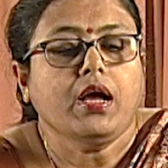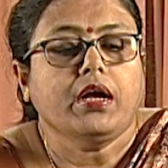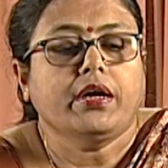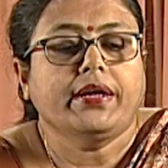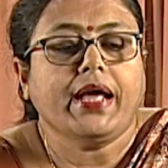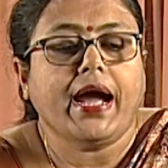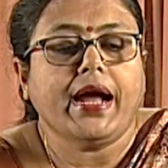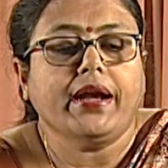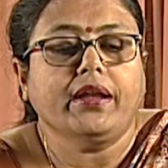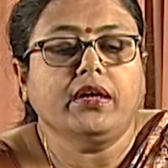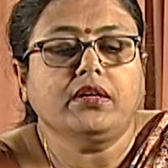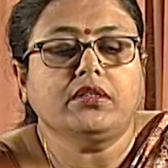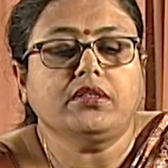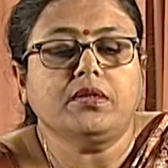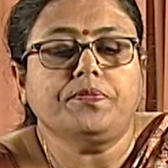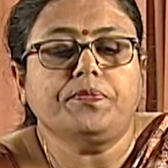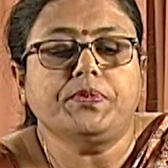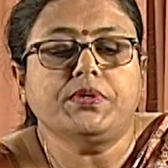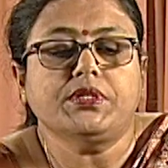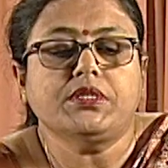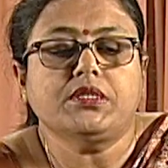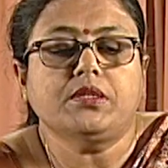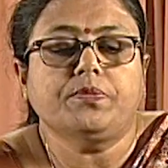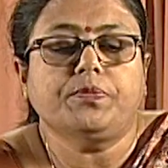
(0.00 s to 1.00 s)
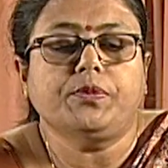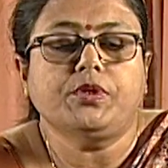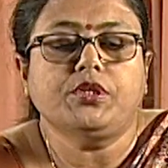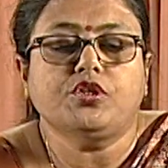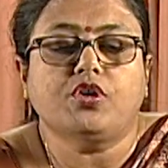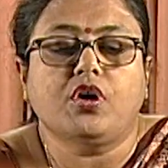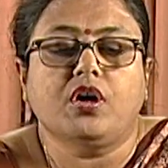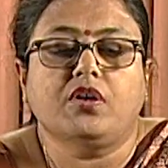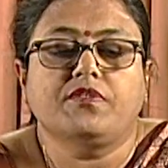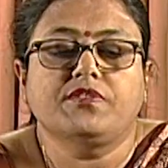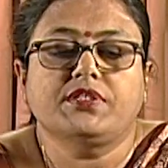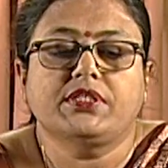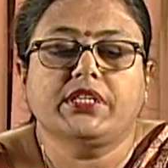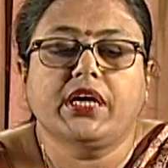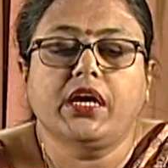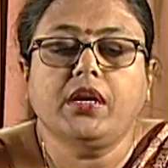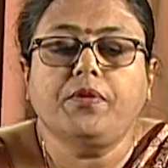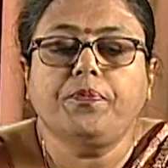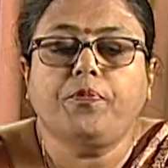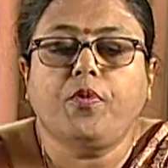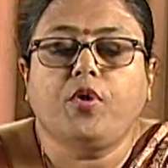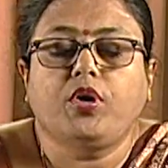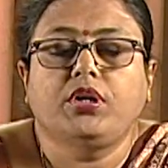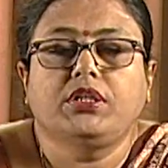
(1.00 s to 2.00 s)
Directive principles of
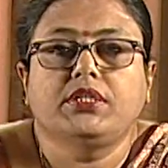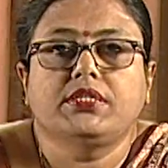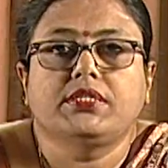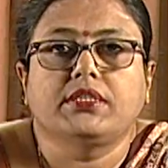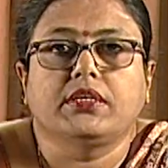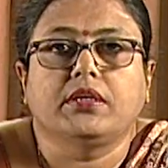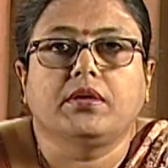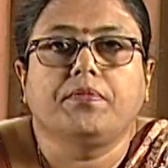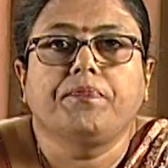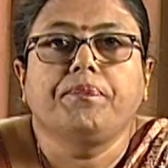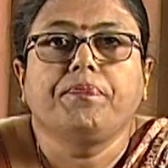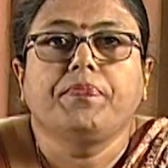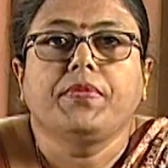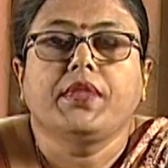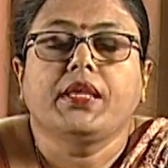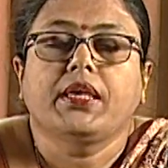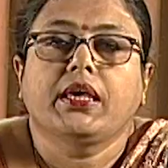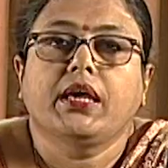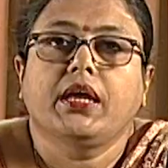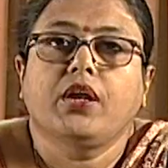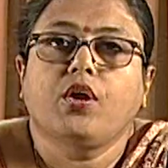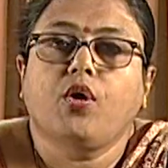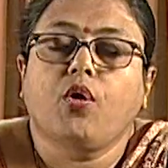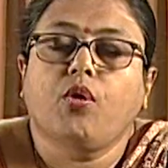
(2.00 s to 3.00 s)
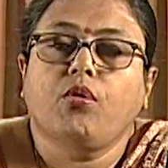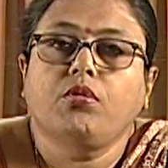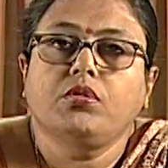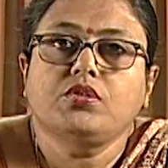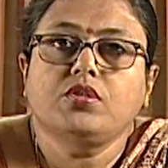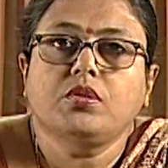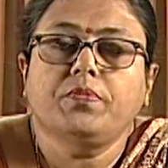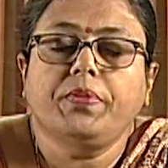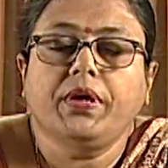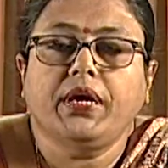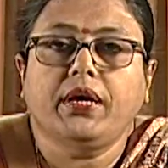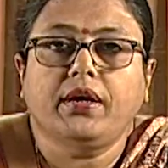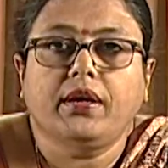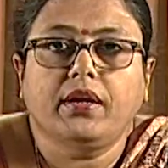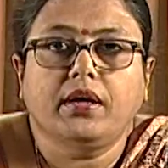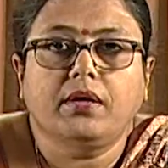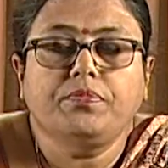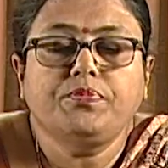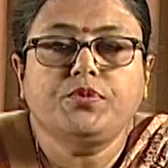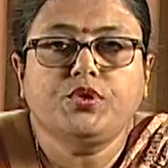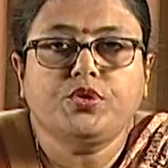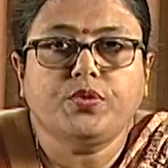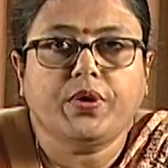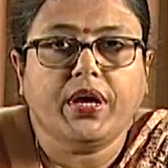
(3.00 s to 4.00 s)
state policy can also be
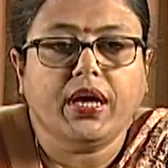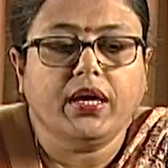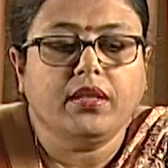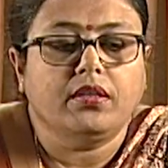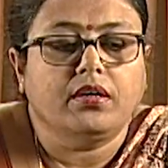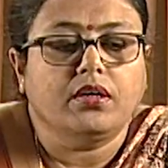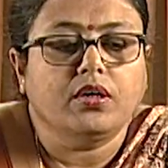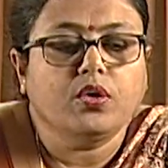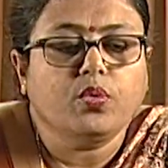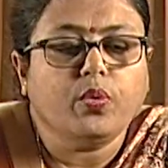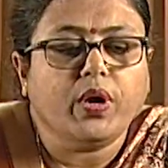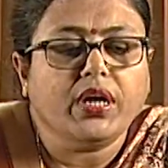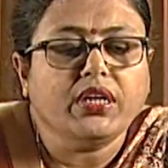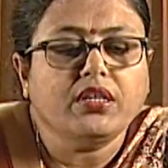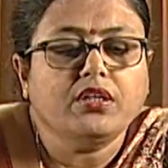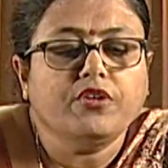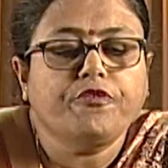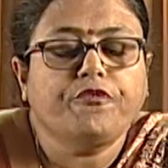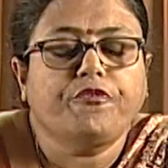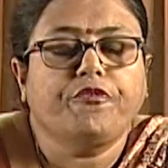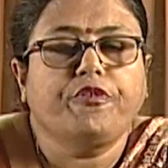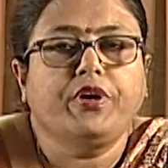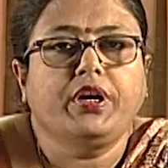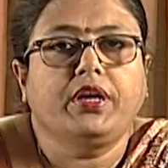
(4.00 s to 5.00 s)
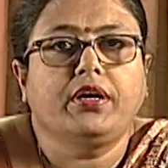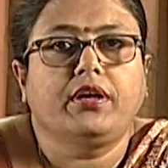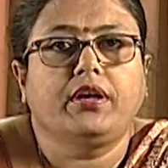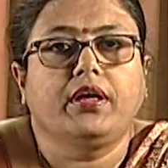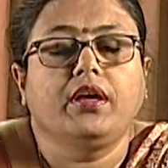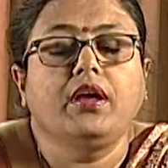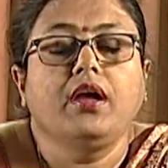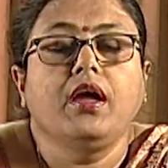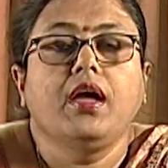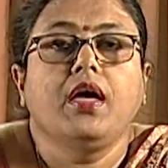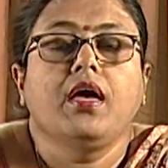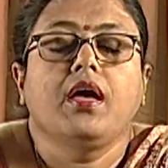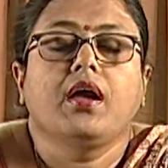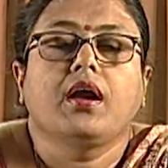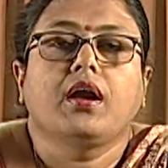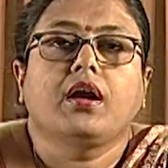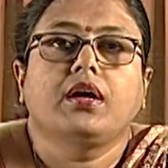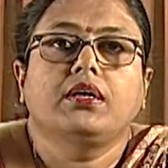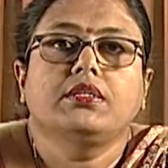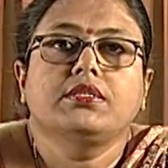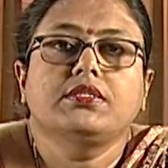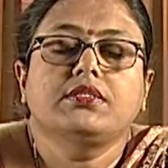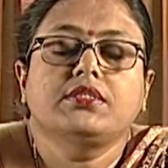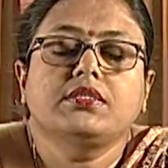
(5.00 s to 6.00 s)
clubbed together quite differently
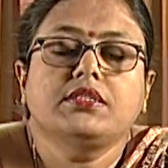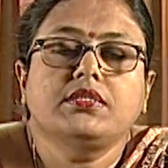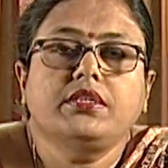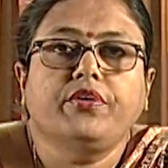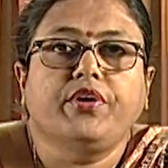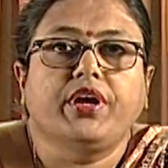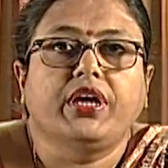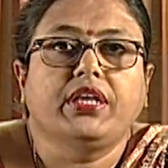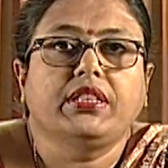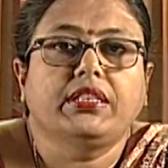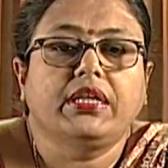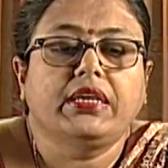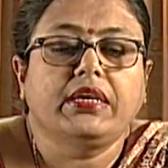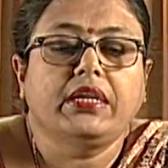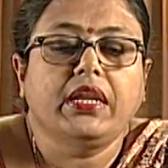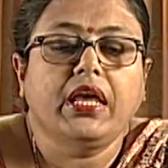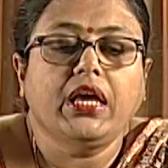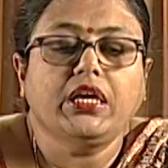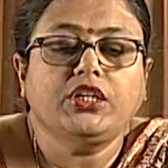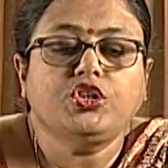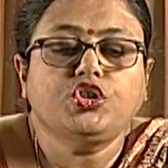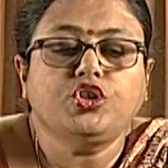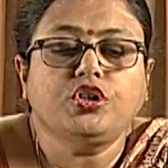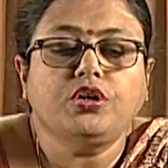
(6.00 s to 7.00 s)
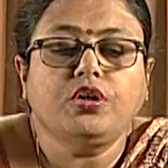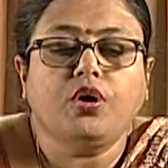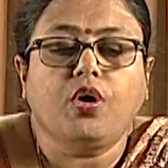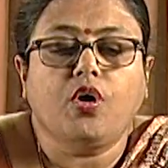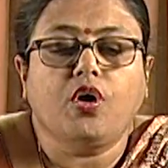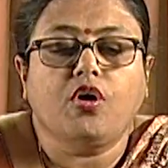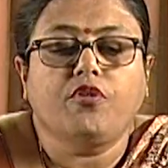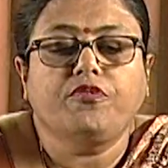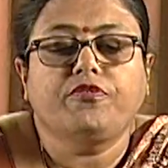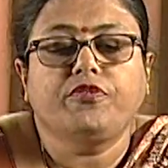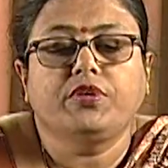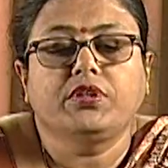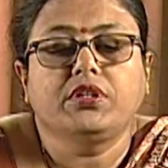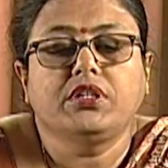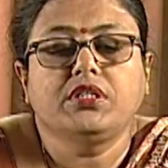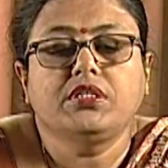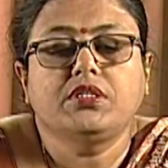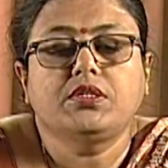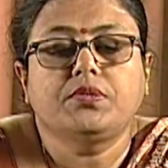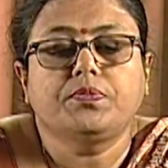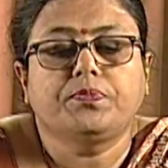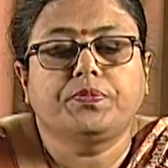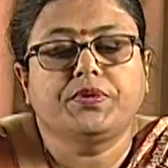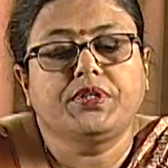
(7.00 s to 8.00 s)
considering the nature of
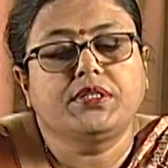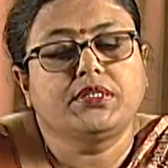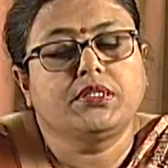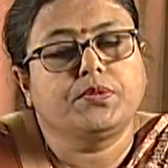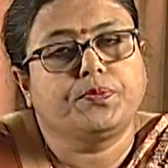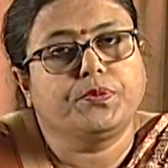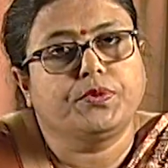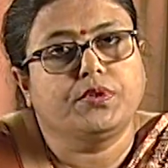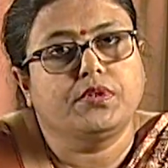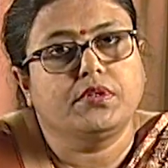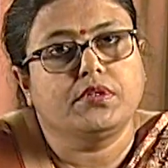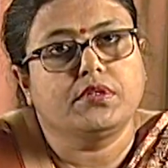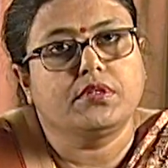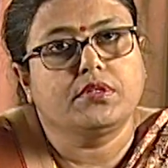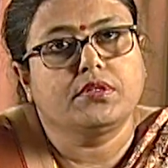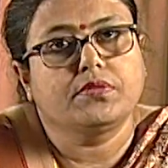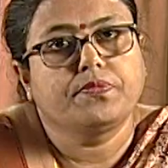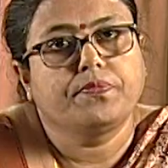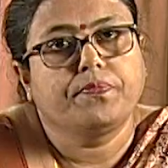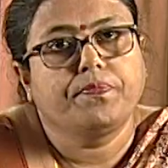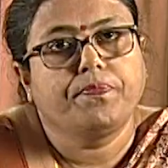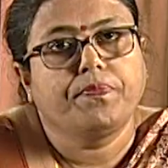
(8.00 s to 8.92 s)
these principles.